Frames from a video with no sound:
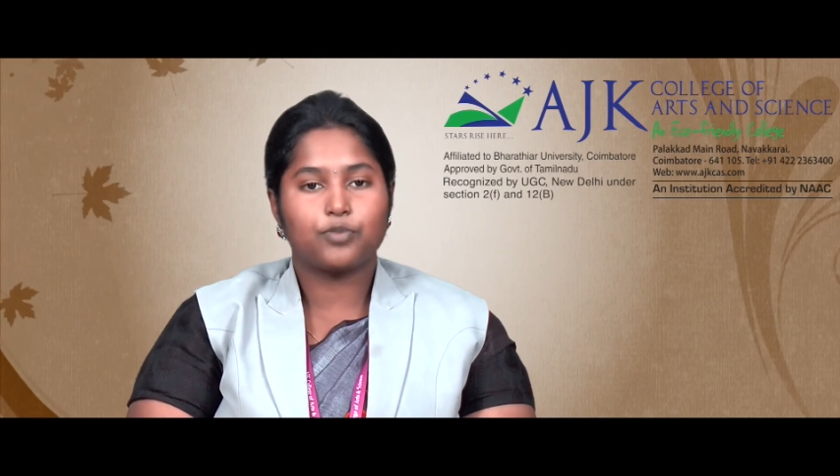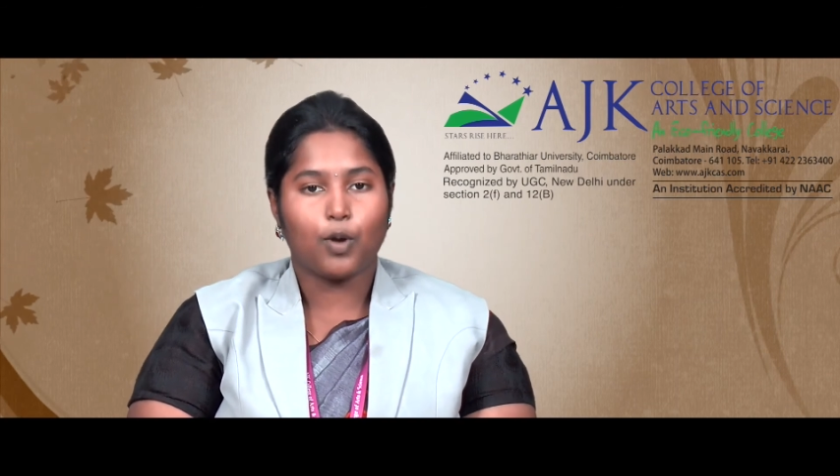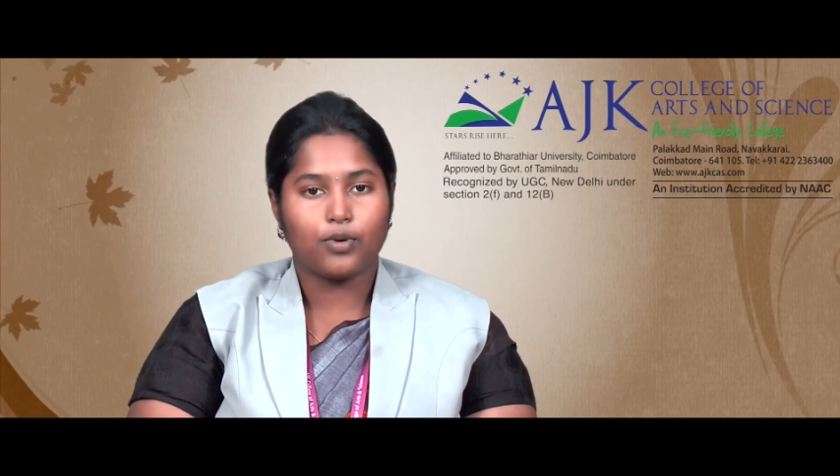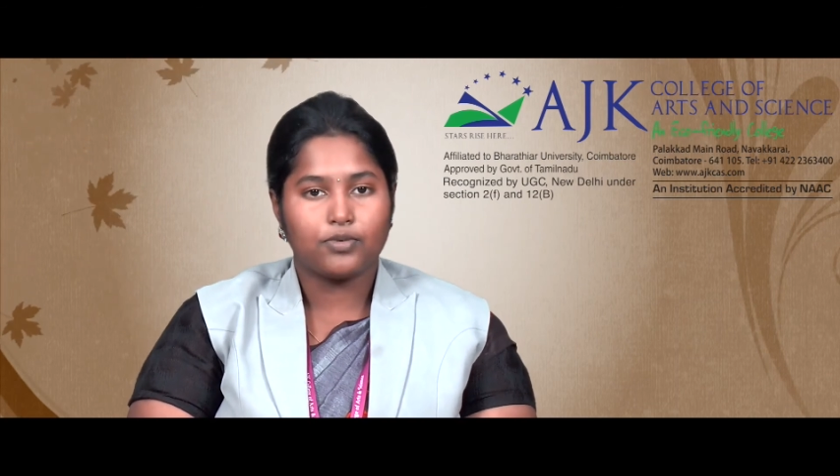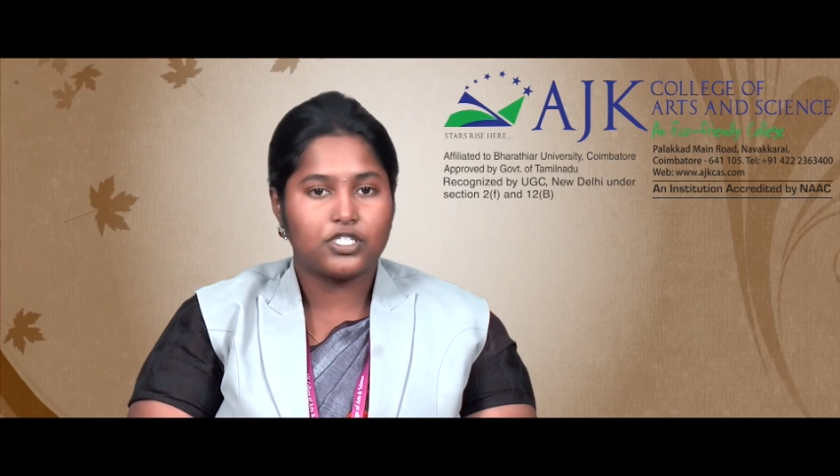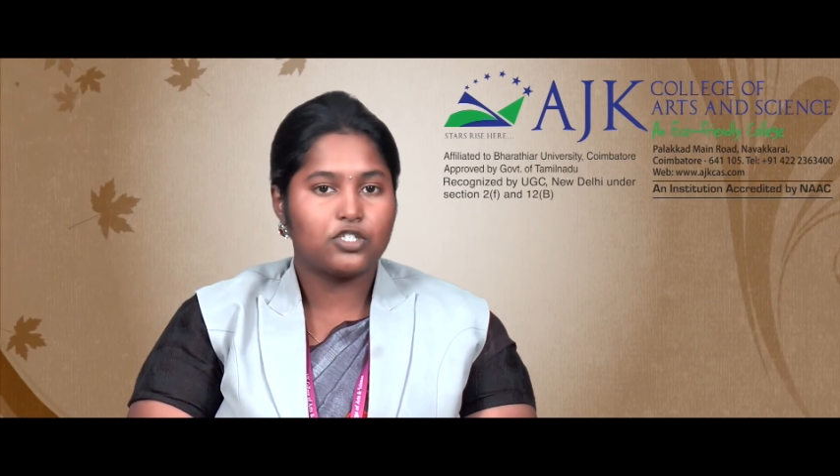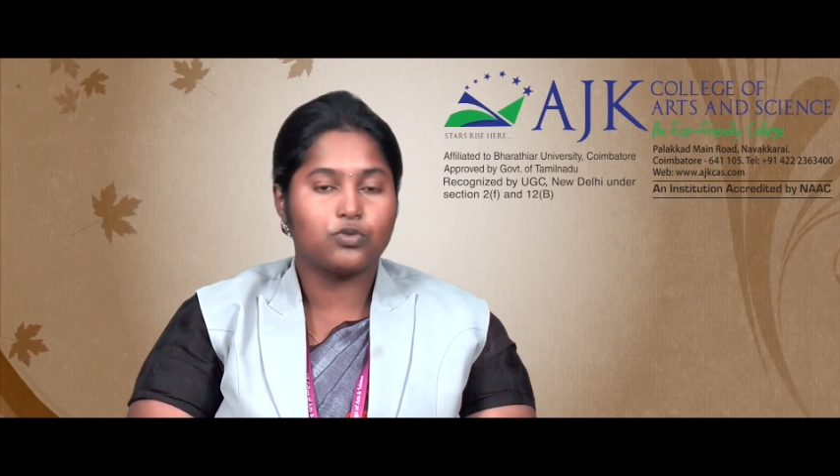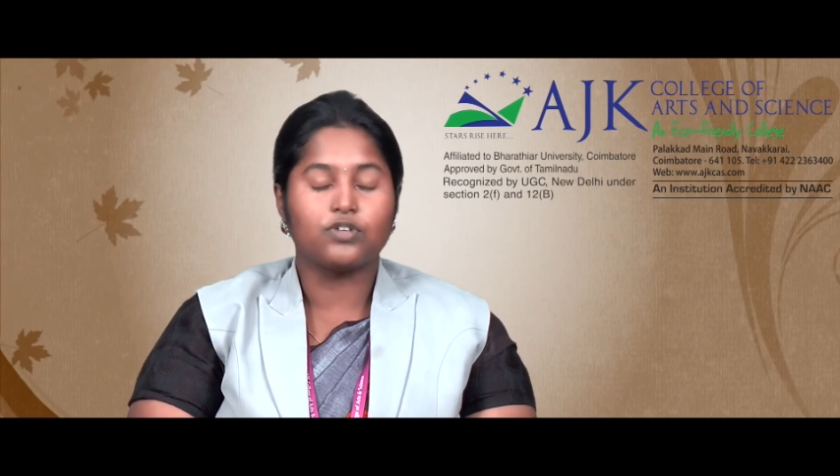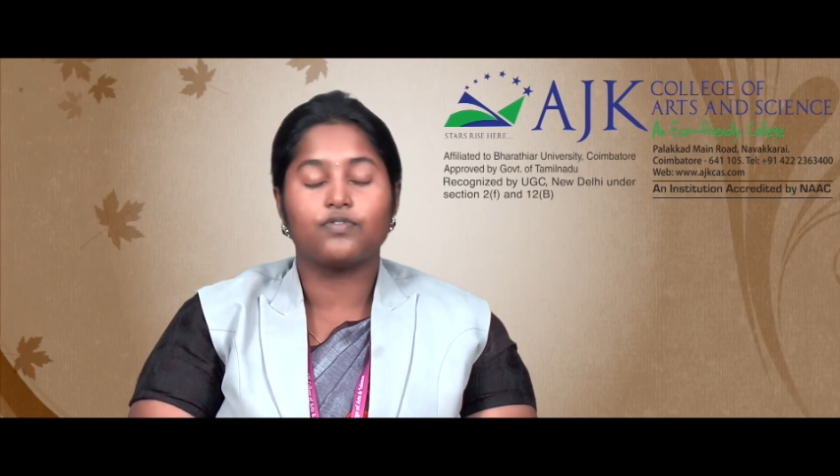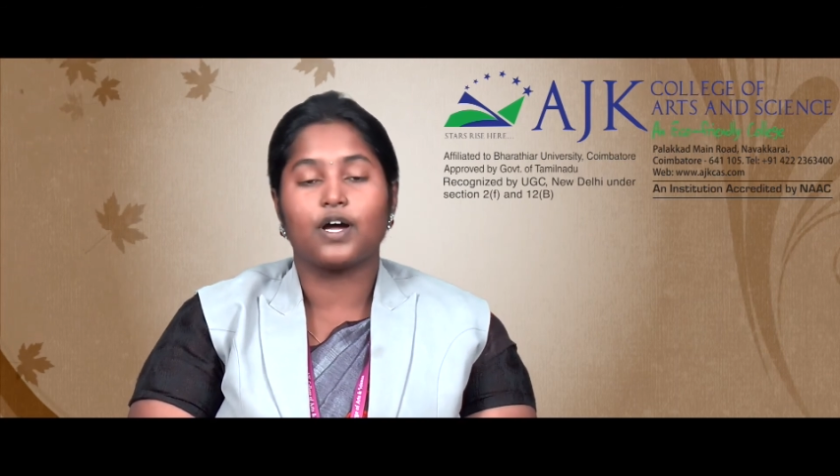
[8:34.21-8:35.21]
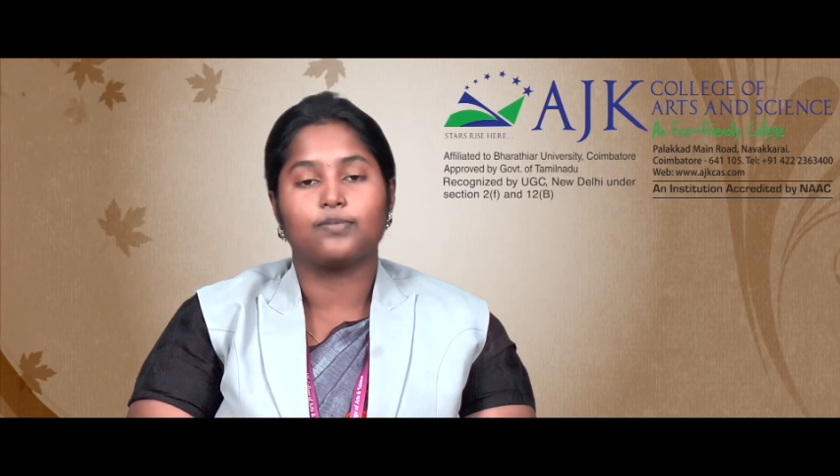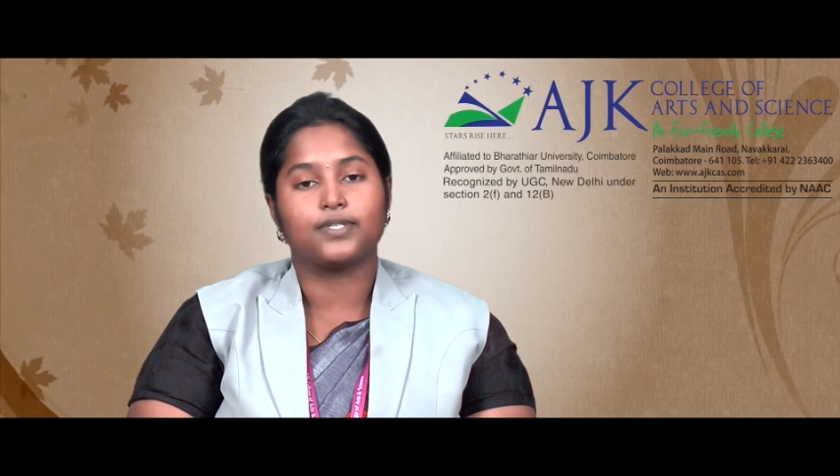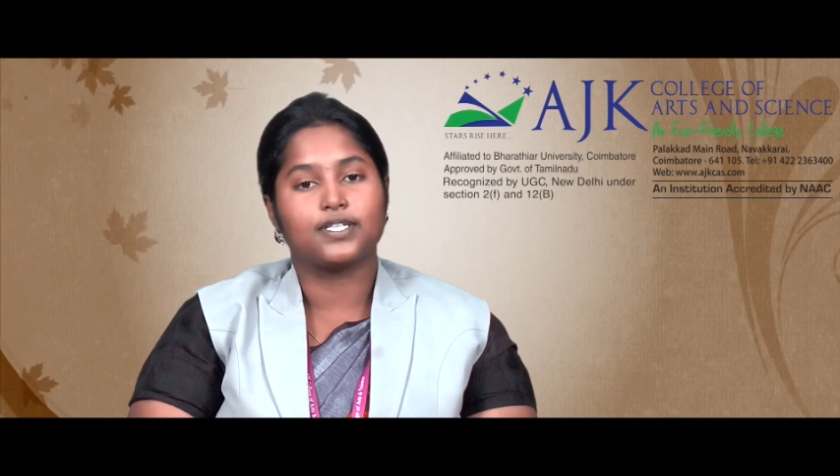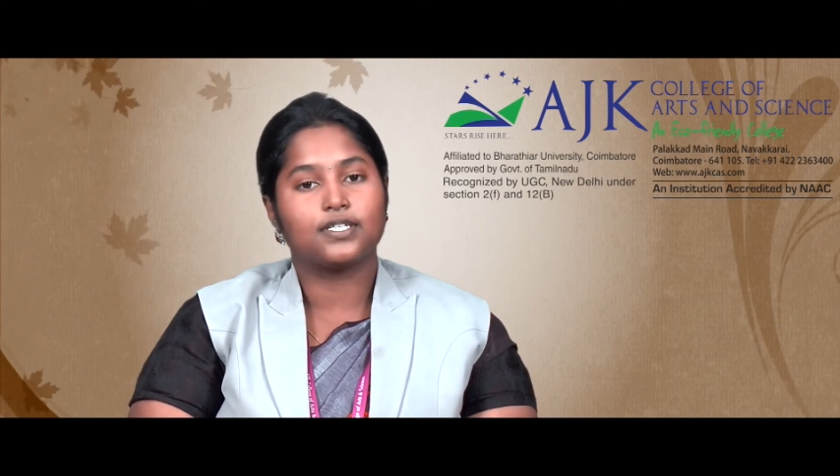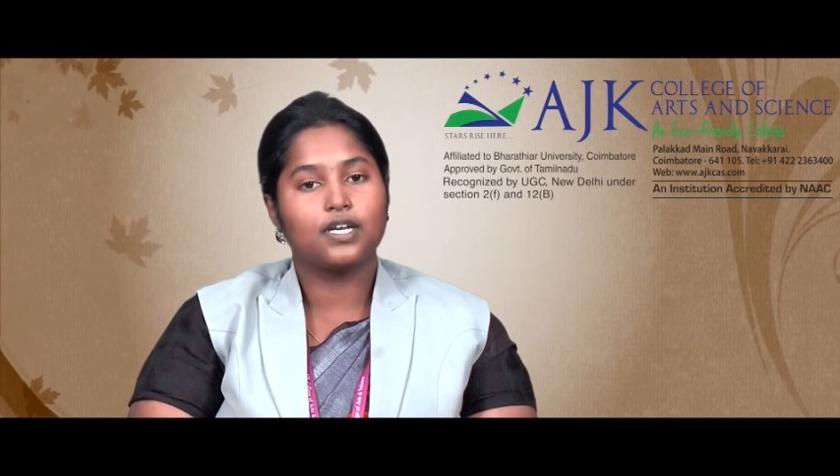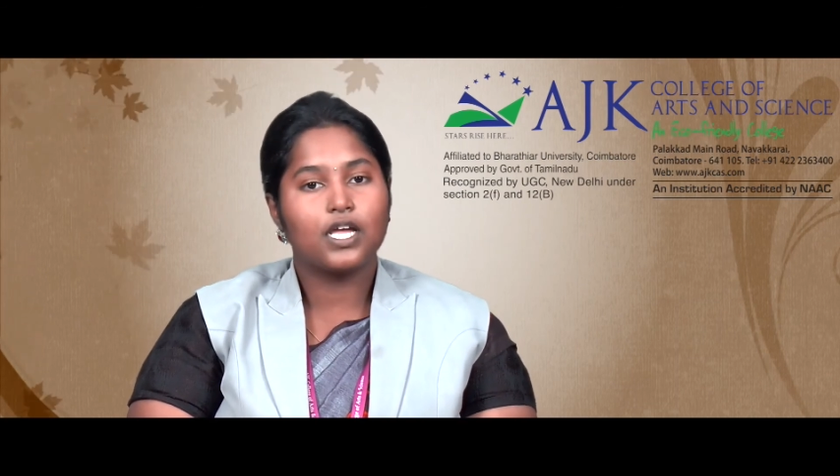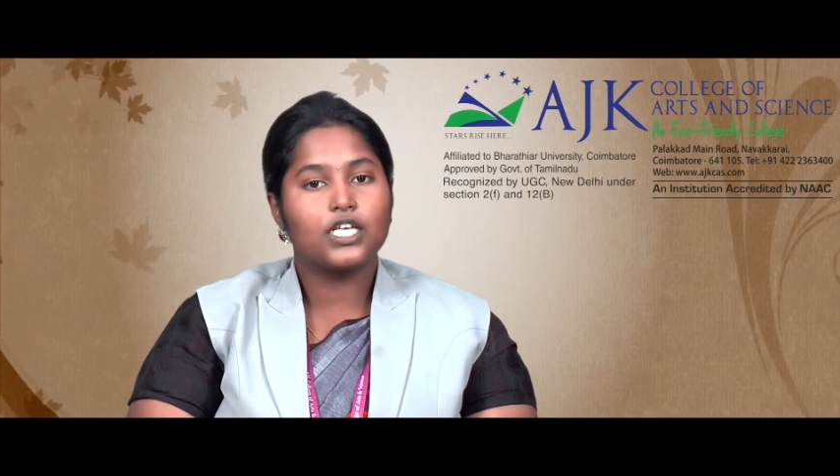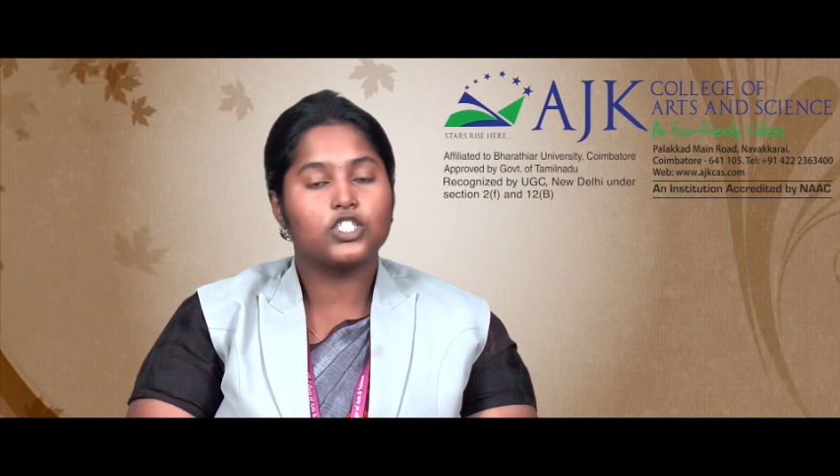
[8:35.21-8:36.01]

property to the fabric.